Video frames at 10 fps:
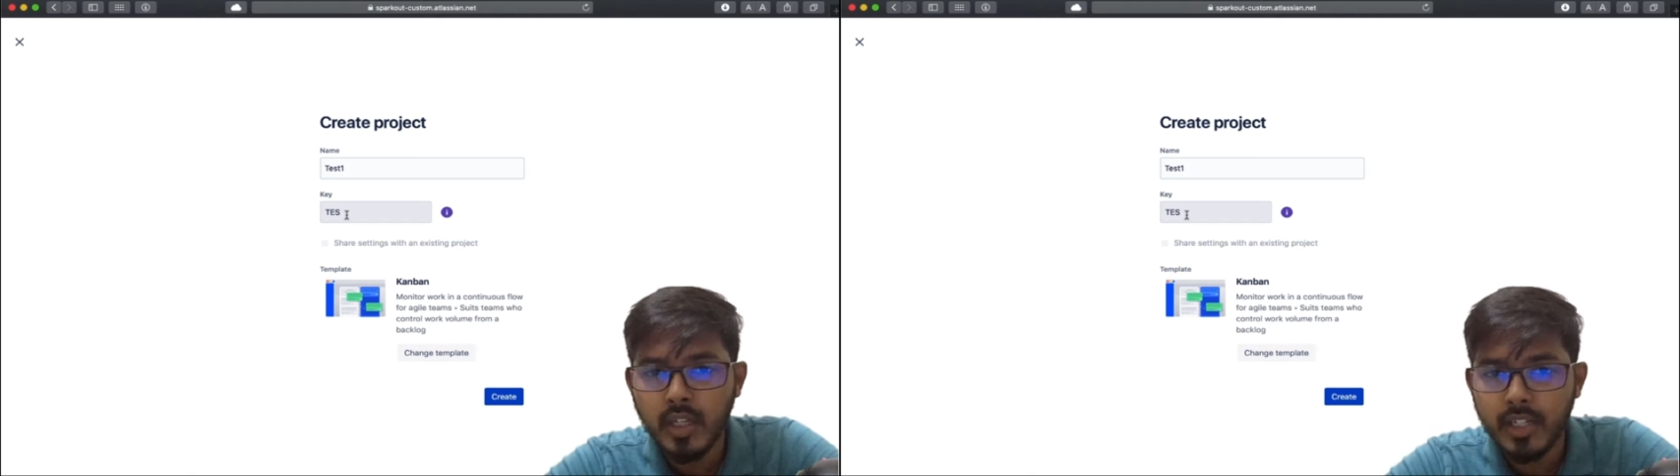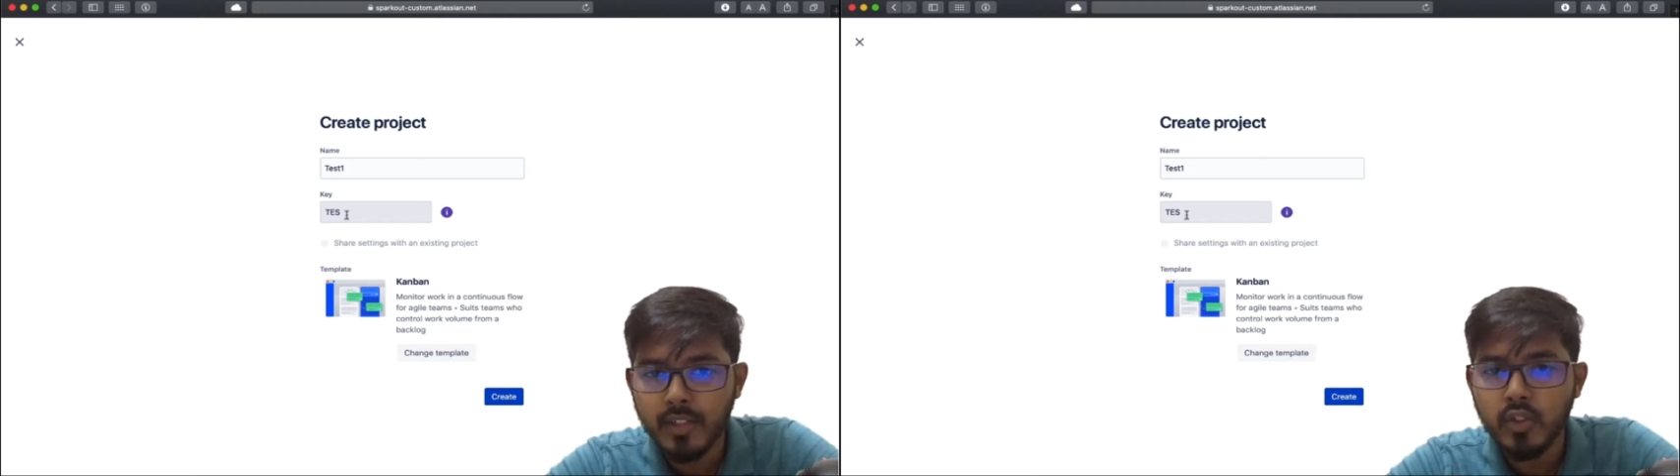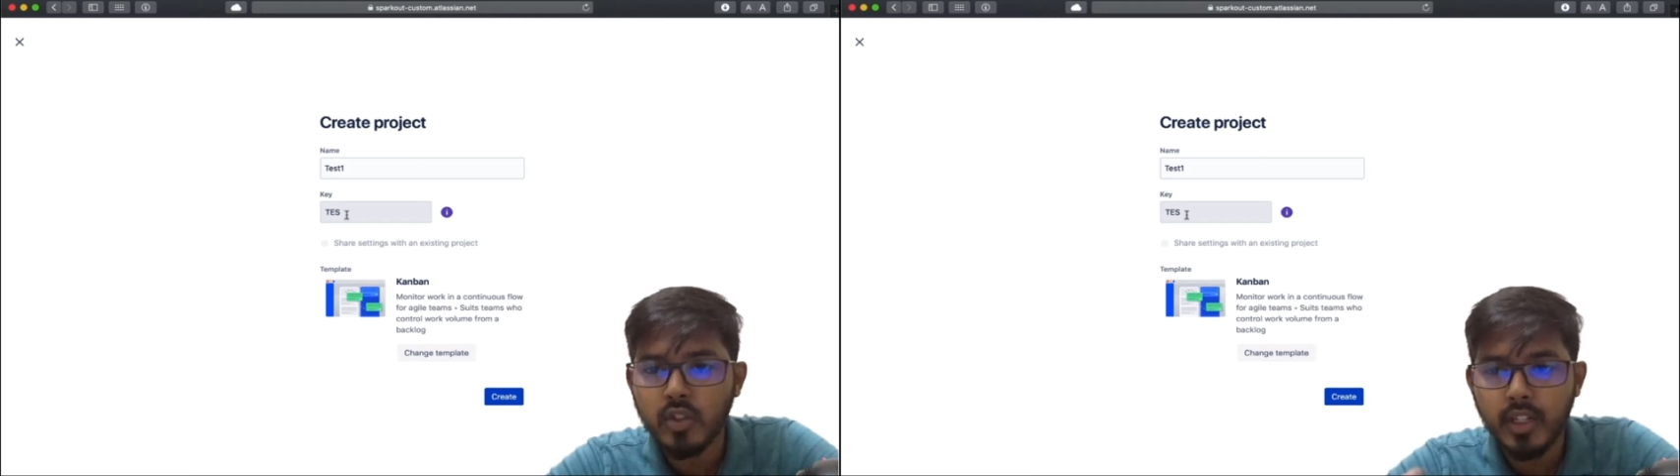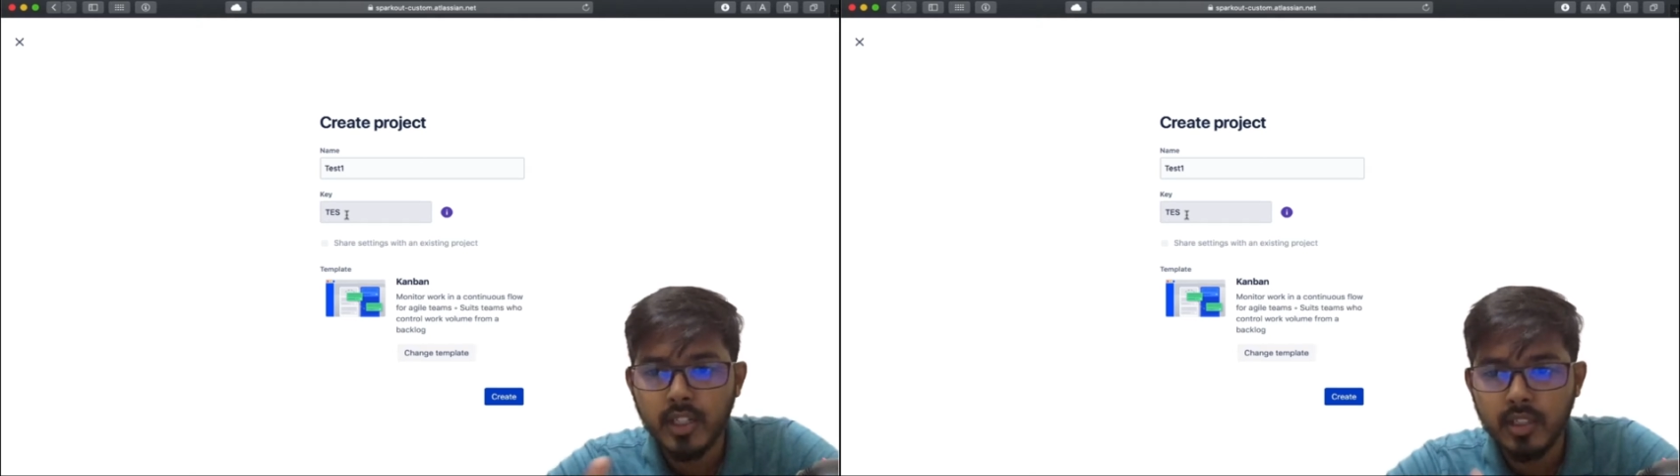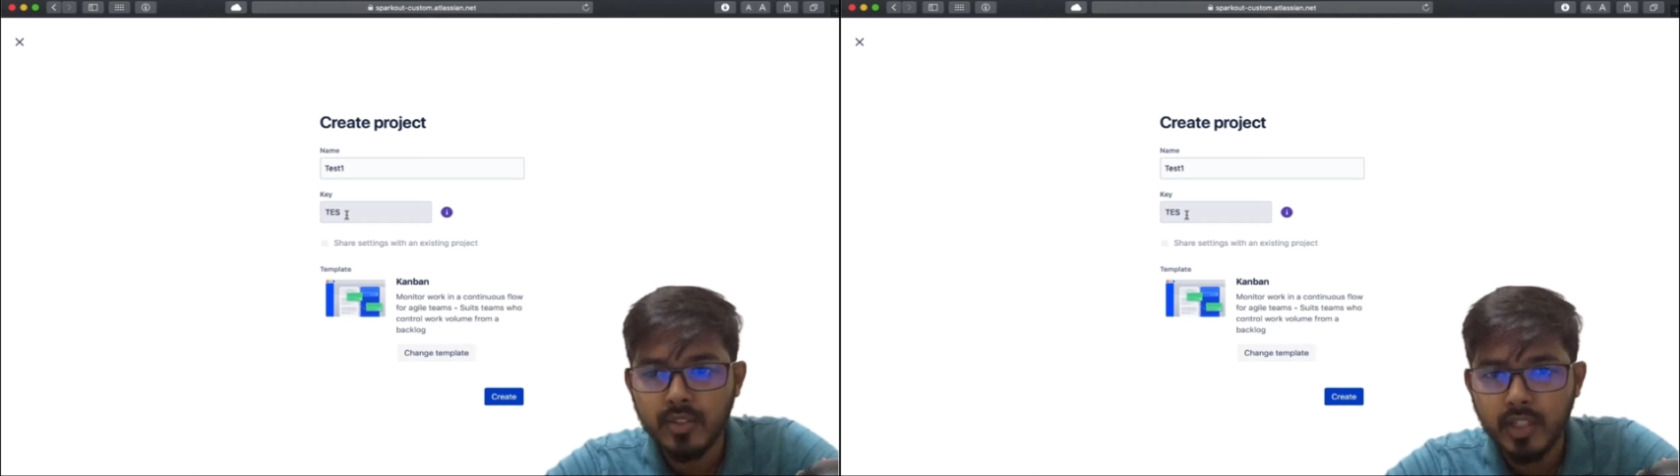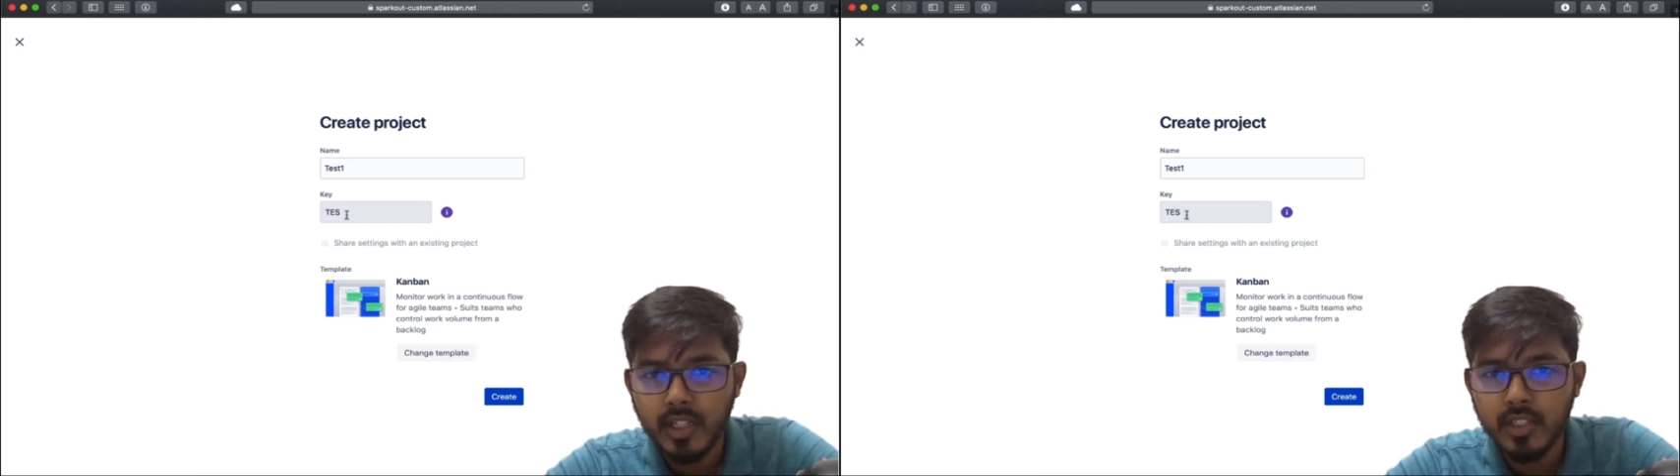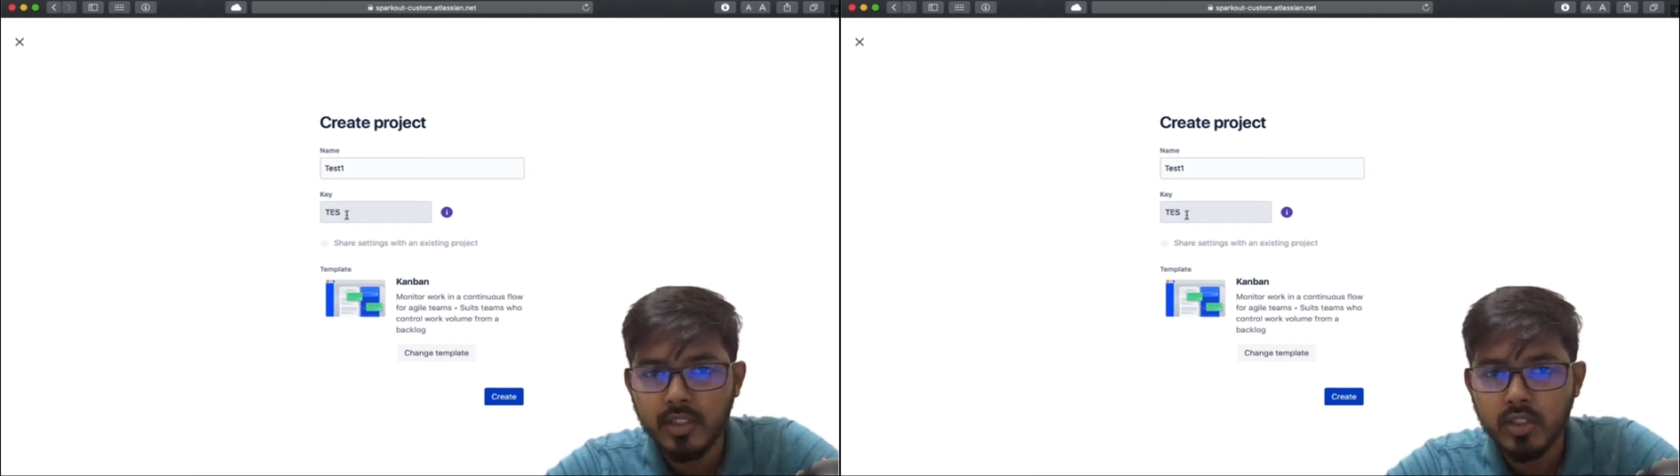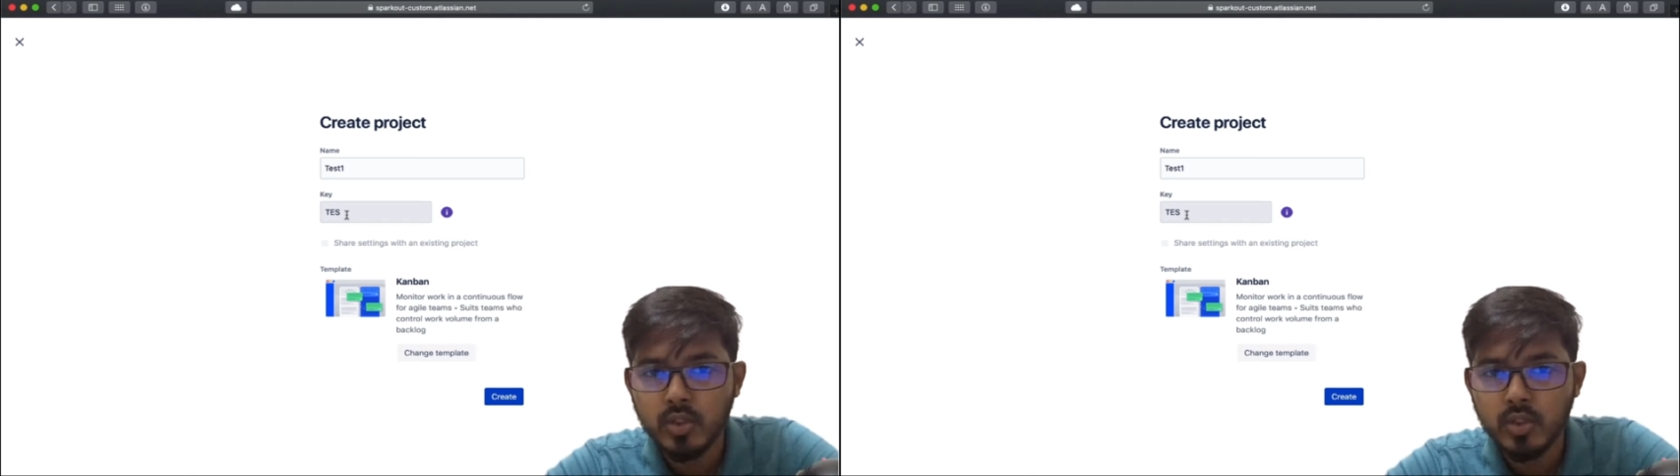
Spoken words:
and if you create a second issue,